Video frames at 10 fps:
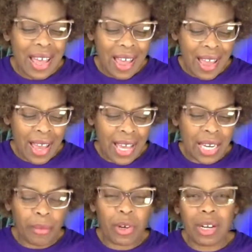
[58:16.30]
and
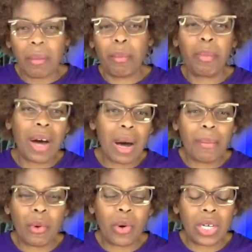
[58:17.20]
I'm going to pop
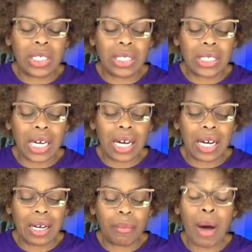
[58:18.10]

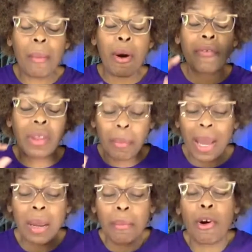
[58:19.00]
off the
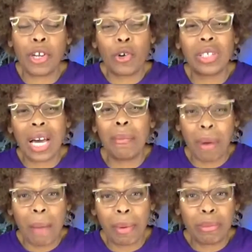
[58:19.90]
Paint Party Online
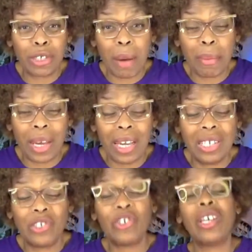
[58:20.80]
pop-up shop
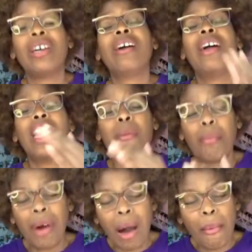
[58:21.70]
page and
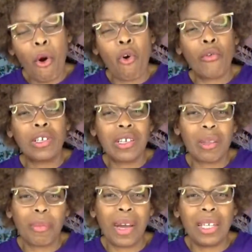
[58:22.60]
pop over to the
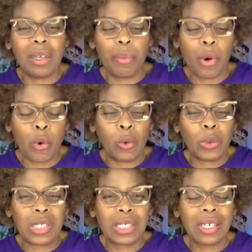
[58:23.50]
Painted
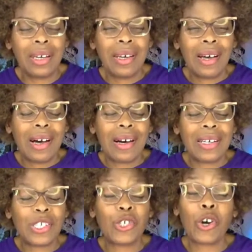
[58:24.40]
Pose,
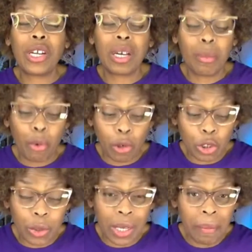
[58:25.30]
starting a
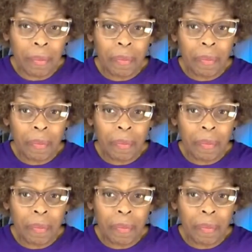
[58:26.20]
portrait.